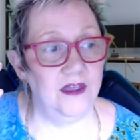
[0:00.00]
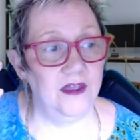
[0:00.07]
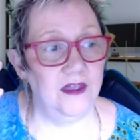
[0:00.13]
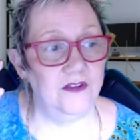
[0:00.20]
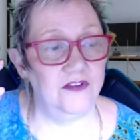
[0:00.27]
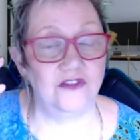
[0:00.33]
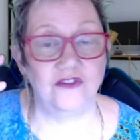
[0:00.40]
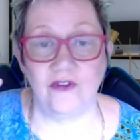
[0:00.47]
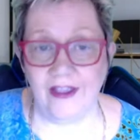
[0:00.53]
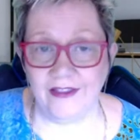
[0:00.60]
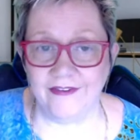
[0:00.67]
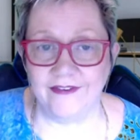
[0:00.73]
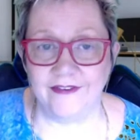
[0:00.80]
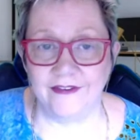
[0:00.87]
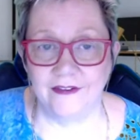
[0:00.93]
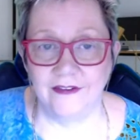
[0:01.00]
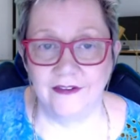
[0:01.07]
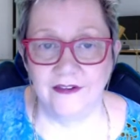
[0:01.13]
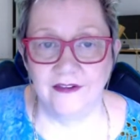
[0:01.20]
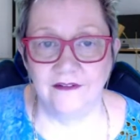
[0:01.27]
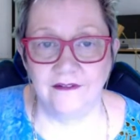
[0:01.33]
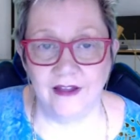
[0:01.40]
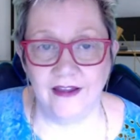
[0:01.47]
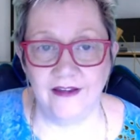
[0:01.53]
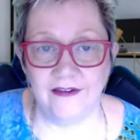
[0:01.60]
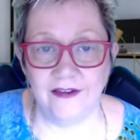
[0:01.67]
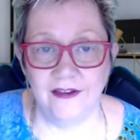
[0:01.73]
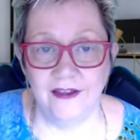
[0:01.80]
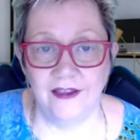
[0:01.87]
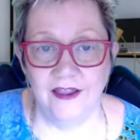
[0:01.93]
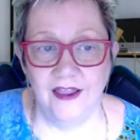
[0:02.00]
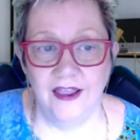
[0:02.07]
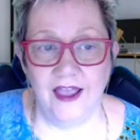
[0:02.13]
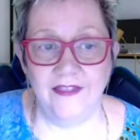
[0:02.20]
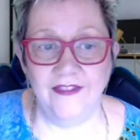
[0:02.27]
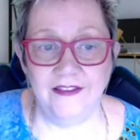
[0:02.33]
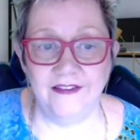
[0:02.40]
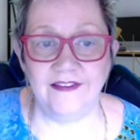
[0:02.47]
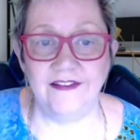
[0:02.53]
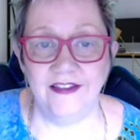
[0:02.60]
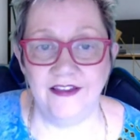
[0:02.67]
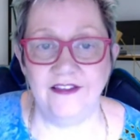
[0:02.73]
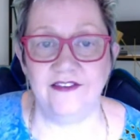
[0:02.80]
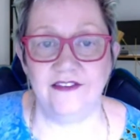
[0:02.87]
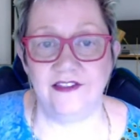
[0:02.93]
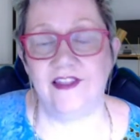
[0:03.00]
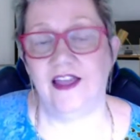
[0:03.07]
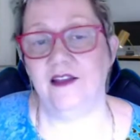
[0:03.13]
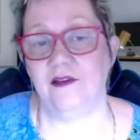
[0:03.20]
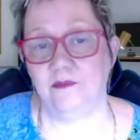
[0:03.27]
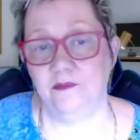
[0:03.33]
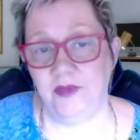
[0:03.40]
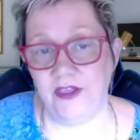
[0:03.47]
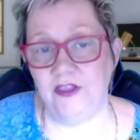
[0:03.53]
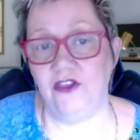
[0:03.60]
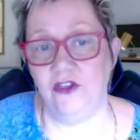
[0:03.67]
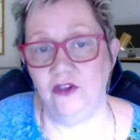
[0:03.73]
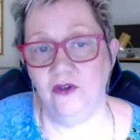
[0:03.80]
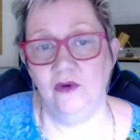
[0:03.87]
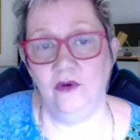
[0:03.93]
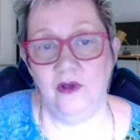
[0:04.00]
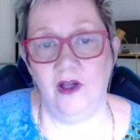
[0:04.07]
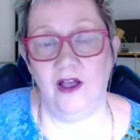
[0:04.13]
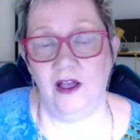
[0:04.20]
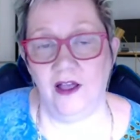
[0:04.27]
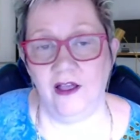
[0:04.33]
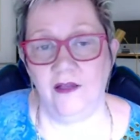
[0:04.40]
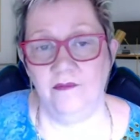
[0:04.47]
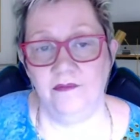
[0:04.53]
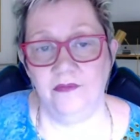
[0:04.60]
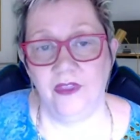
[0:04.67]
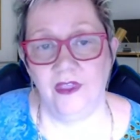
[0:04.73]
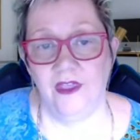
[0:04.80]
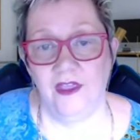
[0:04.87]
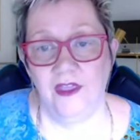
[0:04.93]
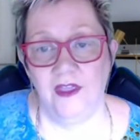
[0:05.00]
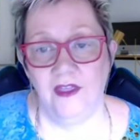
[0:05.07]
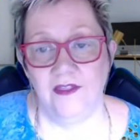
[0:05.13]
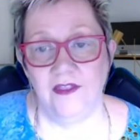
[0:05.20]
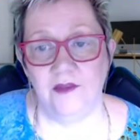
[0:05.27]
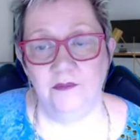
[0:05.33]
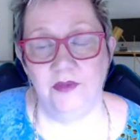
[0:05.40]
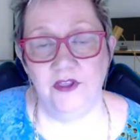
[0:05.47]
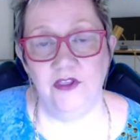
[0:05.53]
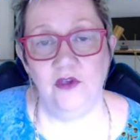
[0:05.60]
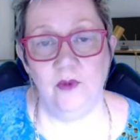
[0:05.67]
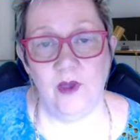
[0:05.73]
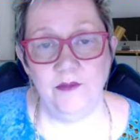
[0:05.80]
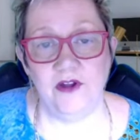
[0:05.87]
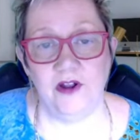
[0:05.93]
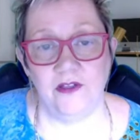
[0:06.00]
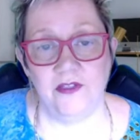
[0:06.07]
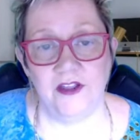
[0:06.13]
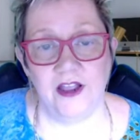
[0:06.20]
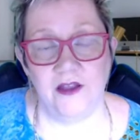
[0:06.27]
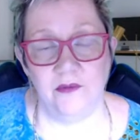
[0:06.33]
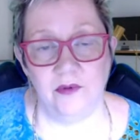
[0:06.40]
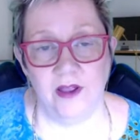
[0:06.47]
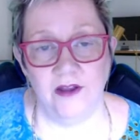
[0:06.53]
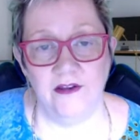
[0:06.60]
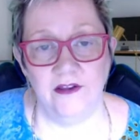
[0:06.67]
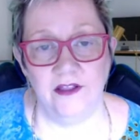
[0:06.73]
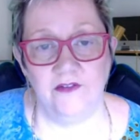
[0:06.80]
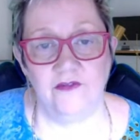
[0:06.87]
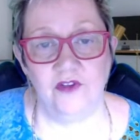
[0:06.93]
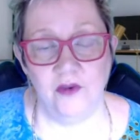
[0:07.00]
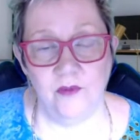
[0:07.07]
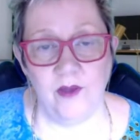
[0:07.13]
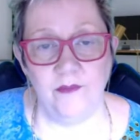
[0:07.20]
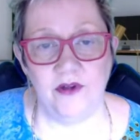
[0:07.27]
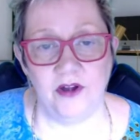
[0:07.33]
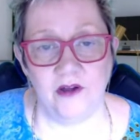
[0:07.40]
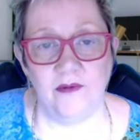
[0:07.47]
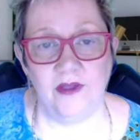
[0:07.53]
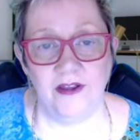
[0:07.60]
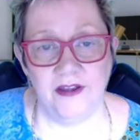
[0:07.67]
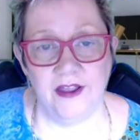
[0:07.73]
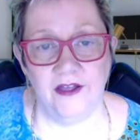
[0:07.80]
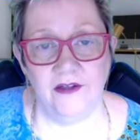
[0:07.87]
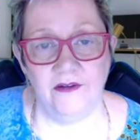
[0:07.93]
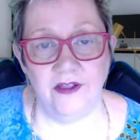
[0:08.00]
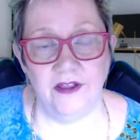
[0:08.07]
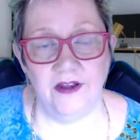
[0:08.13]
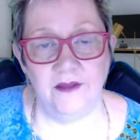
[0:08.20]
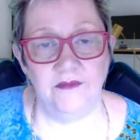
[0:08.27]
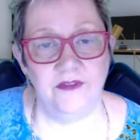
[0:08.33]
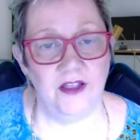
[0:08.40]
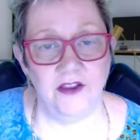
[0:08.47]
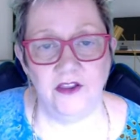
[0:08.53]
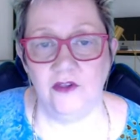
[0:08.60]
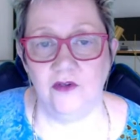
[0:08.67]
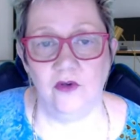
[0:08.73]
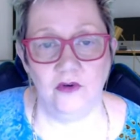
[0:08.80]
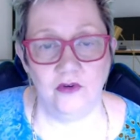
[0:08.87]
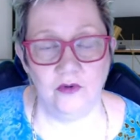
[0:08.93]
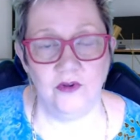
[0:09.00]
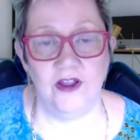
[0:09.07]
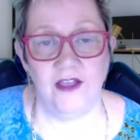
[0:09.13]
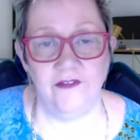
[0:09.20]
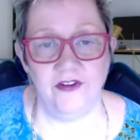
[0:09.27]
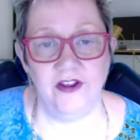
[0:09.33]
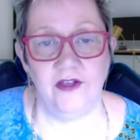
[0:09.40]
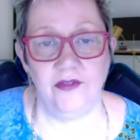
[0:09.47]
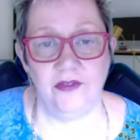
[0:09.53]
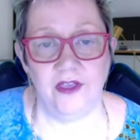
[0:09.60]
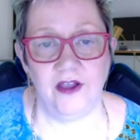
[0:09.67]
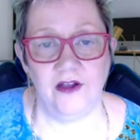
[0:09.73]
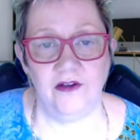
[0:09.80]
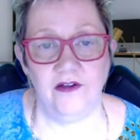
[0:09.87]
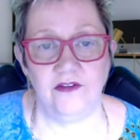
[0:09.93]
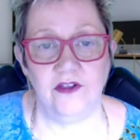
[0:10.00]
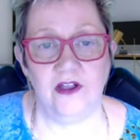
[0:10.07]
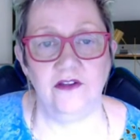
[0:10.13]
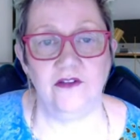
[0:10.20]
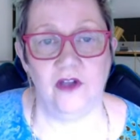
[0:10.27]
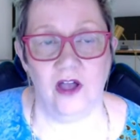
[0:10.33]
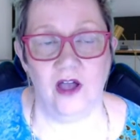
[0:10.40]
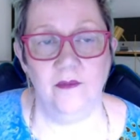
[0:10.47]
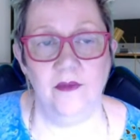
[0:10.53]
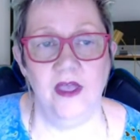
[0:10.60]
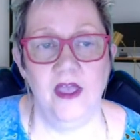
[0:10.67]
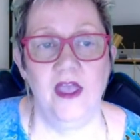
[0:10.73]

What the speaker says: stress, right? And this leads to that PQ webinar that I run, a free webinar right now. And I'm telling you, go to aliveandhealthcare.com,